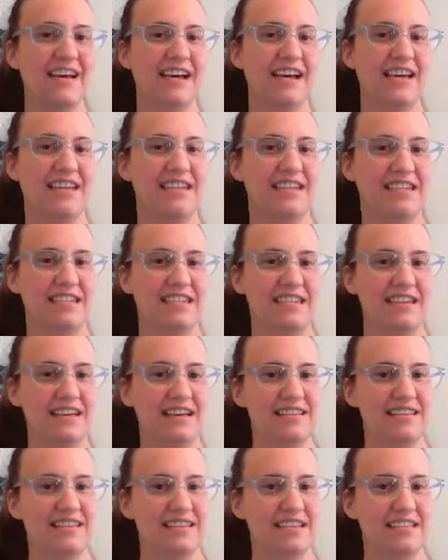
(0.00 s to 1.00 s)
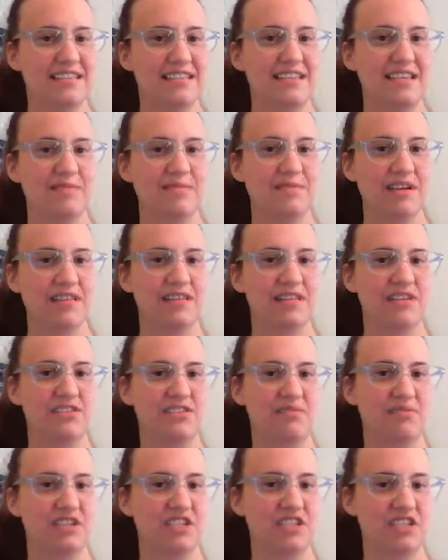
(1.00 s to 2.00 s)
And it doesn't seem like there's
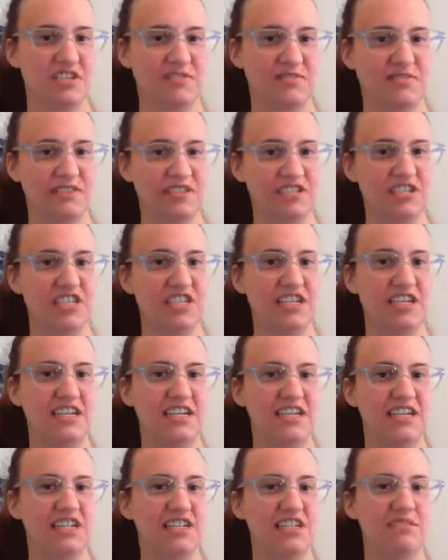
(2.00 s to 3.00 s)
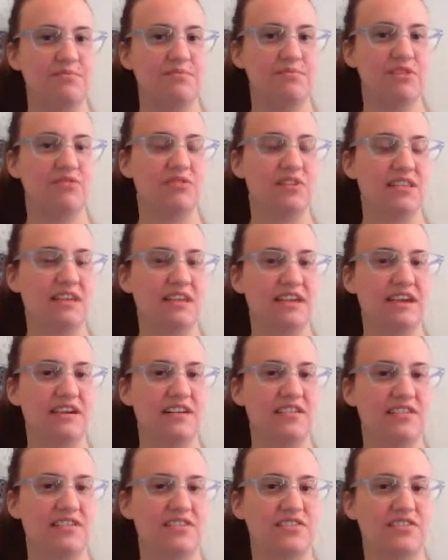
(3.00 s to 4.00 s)
much differentiation between the
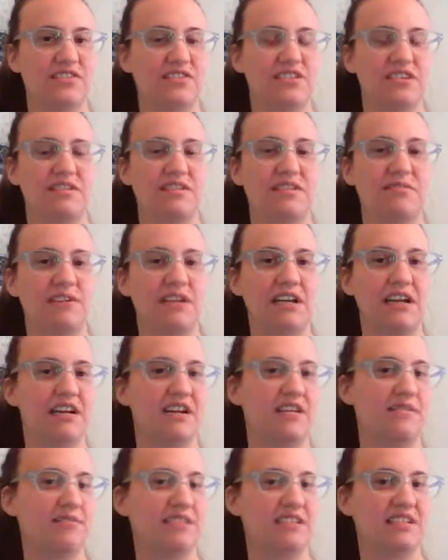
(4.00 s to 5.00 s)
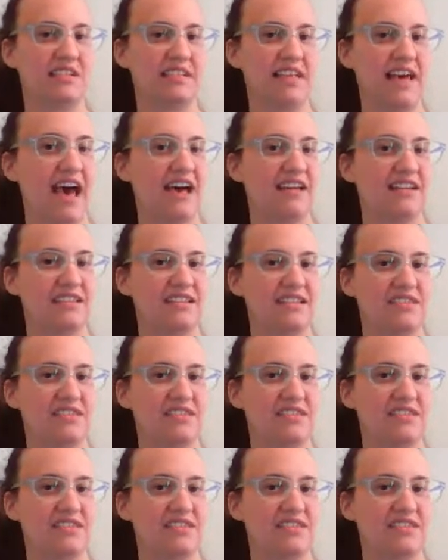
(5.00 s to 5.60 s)
characters when it comes to that.